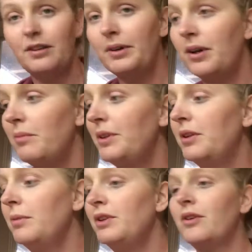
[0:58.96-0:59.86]
There we go, I'm a
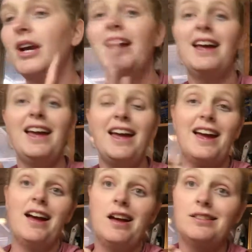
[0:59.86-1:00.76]
little bit lower
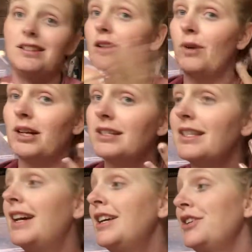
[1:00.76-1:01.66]
and it
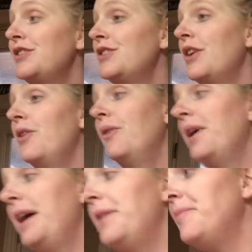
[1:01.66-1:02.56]
works.
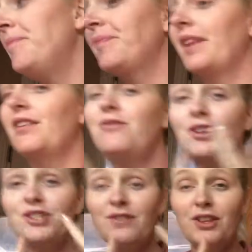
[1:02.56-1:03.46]
So um,
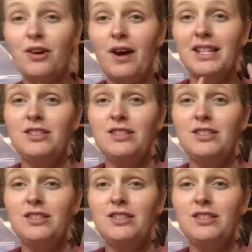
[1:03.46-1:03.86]
first of all though, I